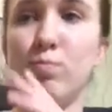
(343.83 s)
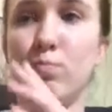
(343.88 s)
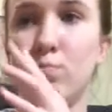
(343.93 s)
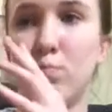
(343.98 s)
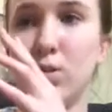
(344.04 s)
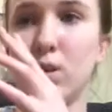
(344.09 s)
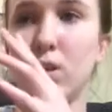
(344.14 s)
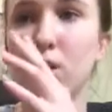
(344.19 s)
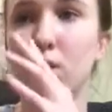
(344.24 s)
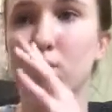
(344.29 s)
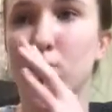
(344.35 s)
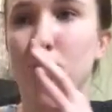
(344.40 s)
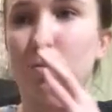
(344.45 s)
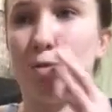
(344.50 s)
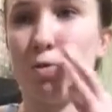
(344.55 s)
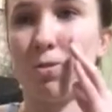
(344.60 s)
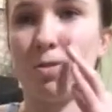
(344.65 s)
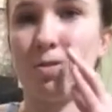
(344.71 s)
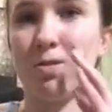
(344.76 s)
putting
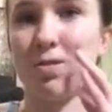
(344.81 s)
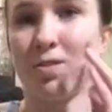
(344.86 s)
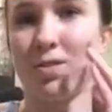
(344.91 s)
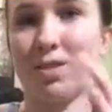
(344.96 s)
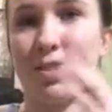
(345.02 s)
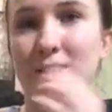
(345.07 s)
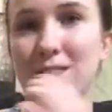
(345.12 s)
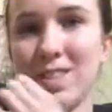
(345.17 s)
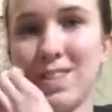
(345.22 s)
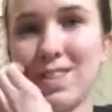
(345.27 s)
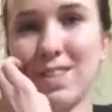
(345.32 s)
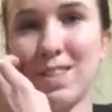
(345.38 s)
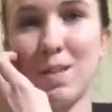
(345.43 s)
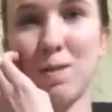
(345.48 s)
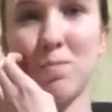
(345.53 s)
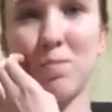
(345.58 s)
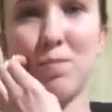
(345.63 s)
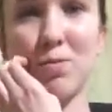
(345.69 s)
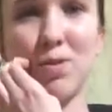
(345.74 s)
mortals to
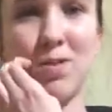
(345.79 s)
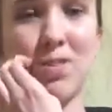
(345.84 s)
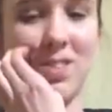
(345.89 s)
sleep.